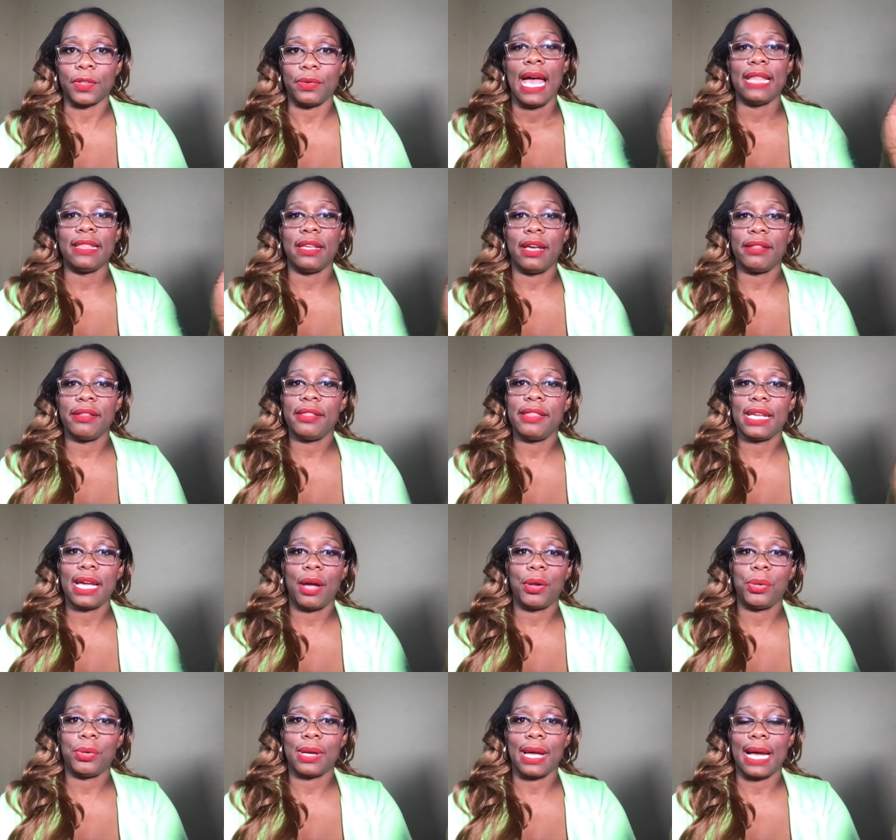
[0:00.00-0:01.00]
The other thing
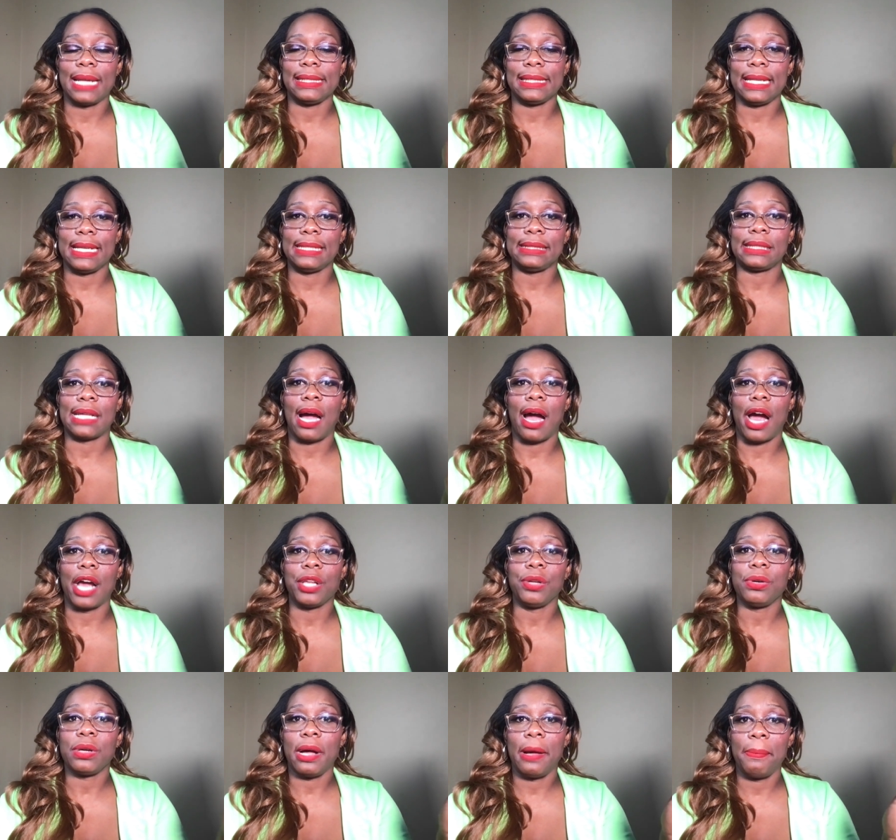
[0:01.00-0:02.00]
I'd look at is are
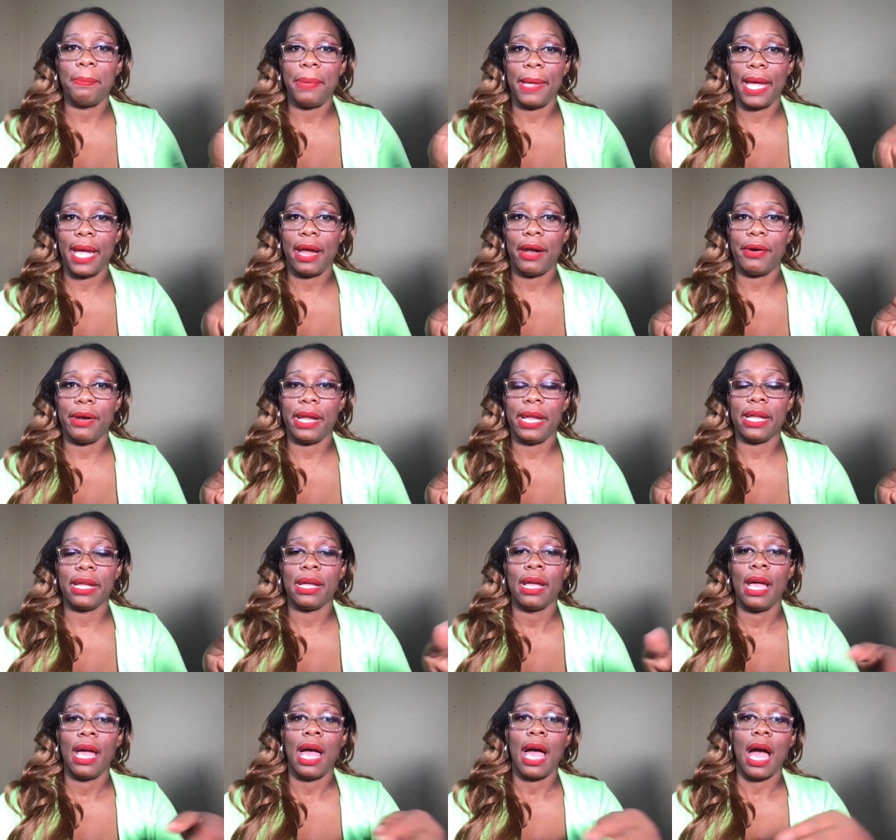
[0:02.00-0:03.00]
you
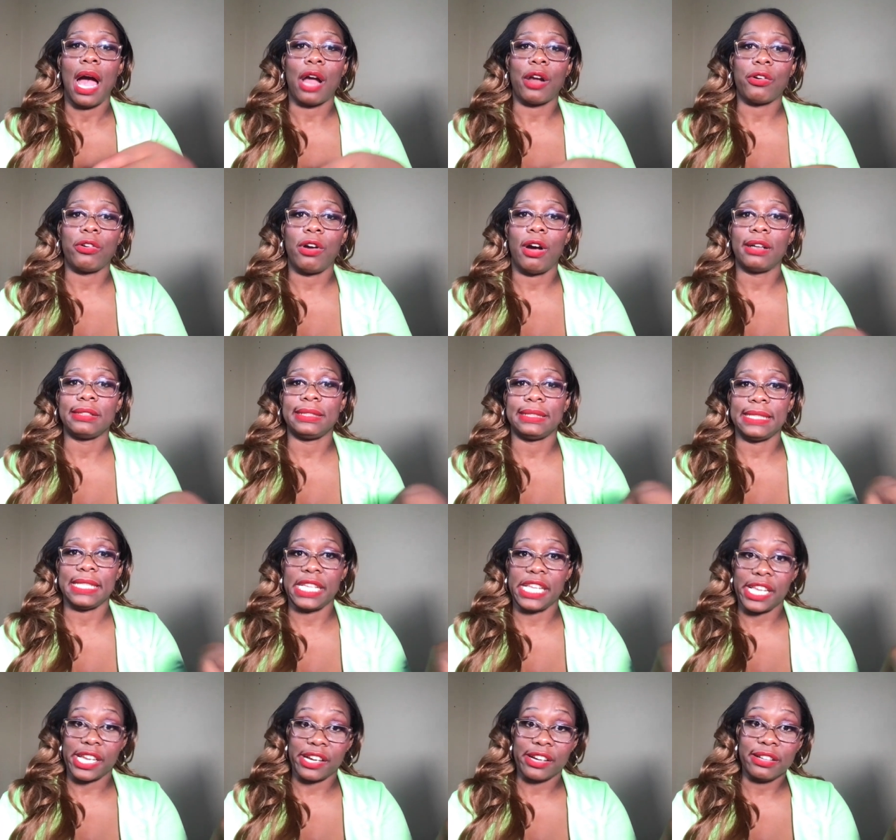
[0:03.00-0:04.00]
comparing across
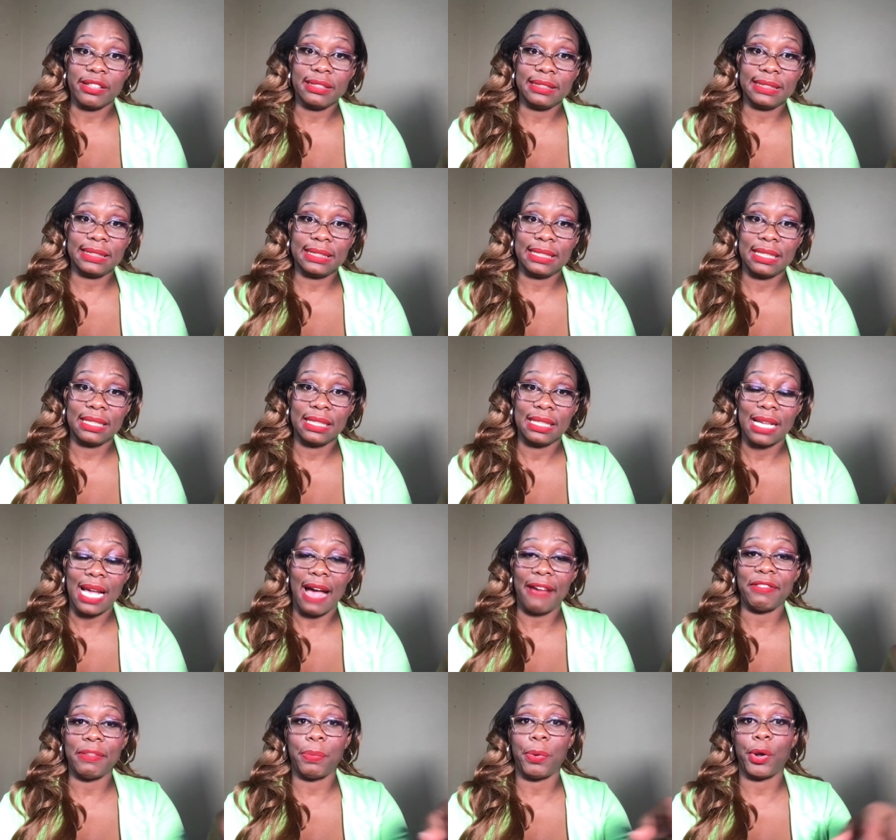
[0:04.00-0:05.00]
years?
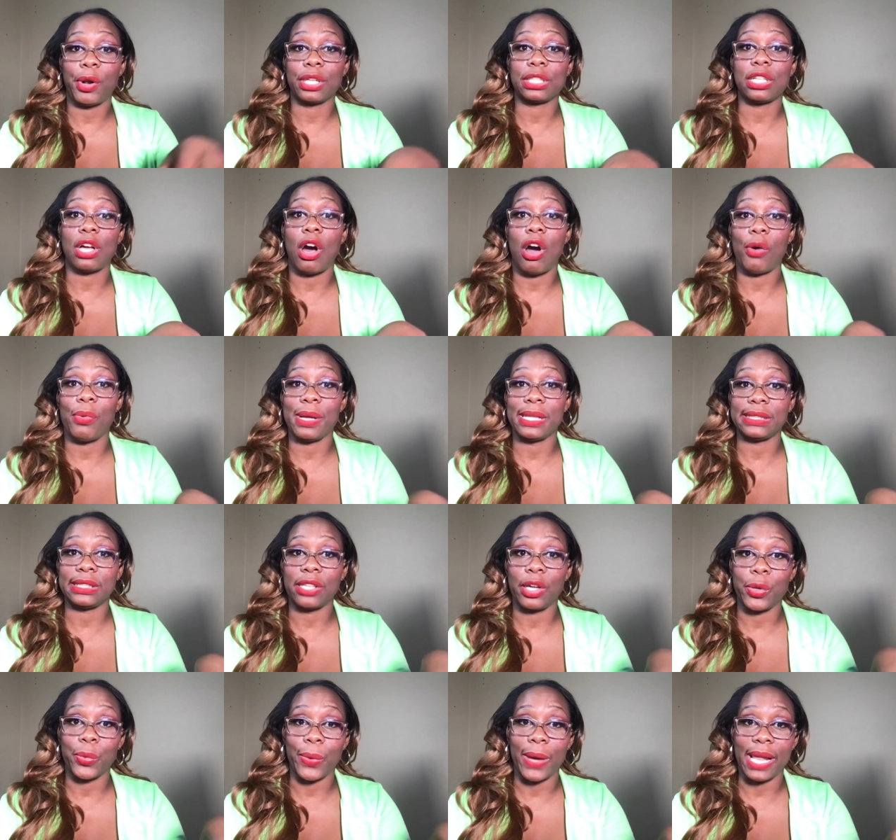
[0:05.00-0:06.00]
Have the product always
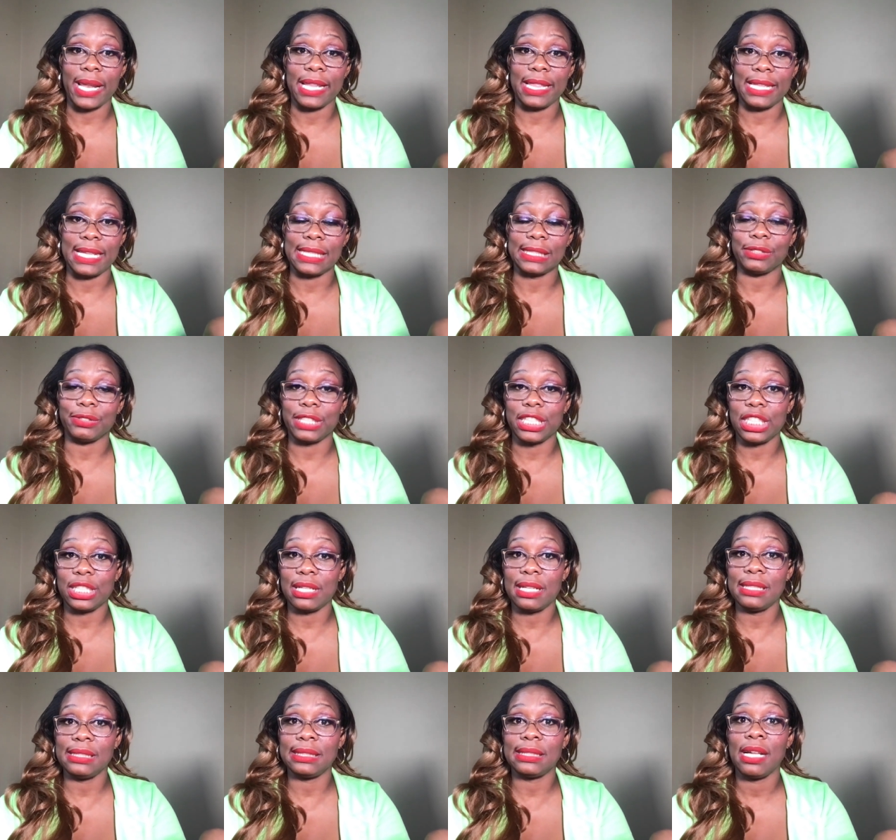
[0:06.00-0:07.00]
done well in these
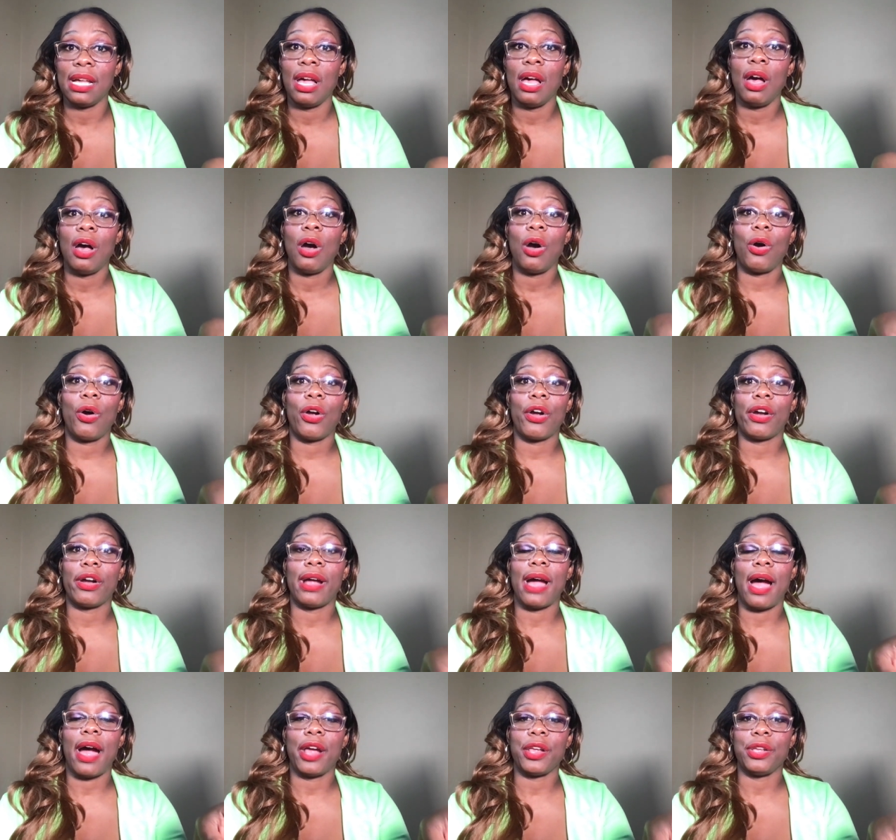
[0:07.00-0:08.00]
regions? Or
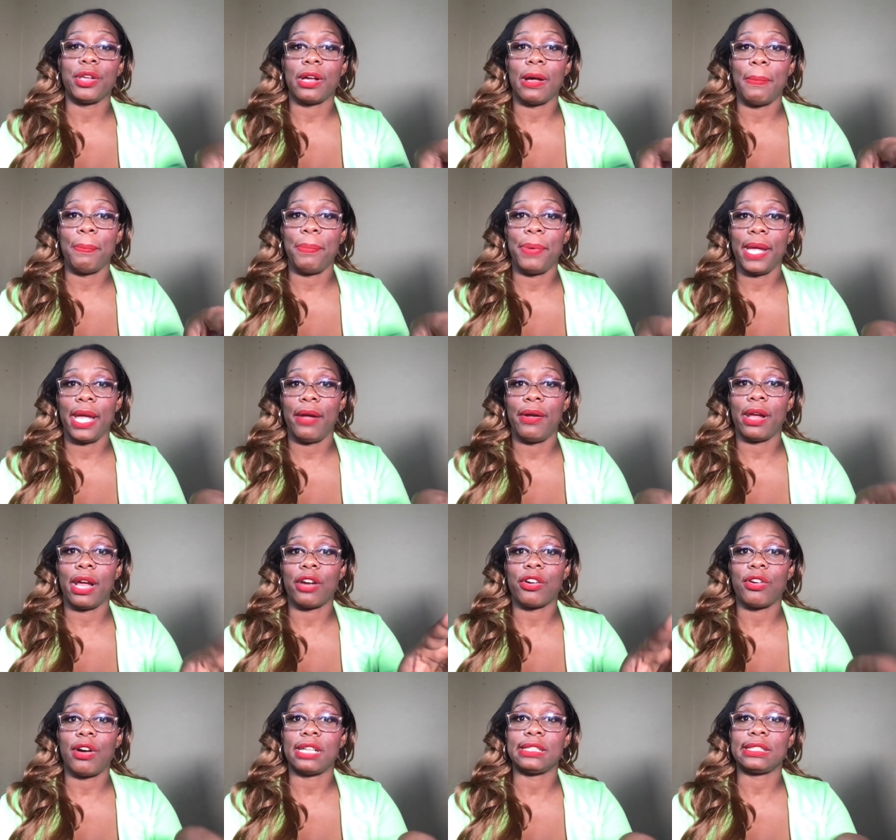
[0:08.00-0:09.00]
are you comparing
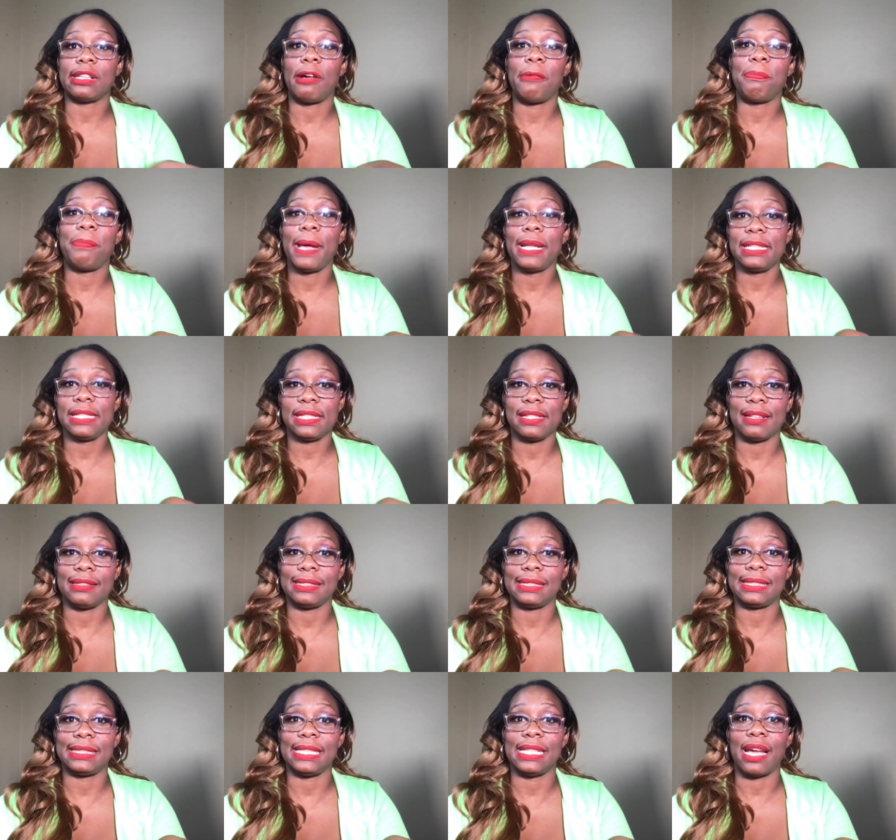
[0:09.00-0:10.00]
across competitors
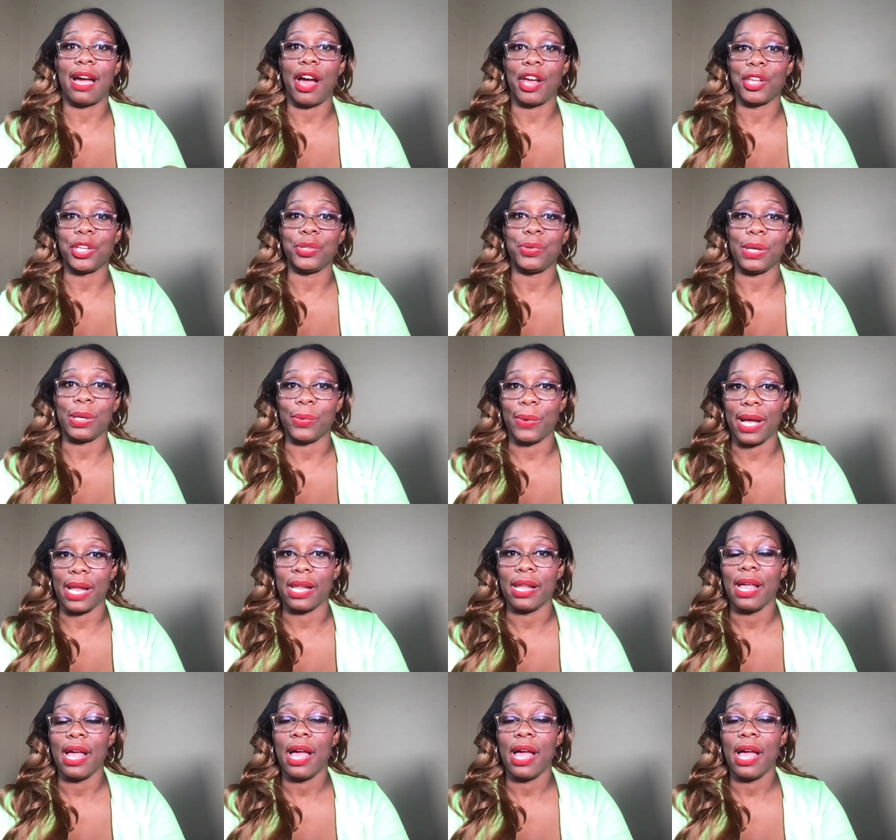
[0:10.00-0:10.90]
to see are you doing well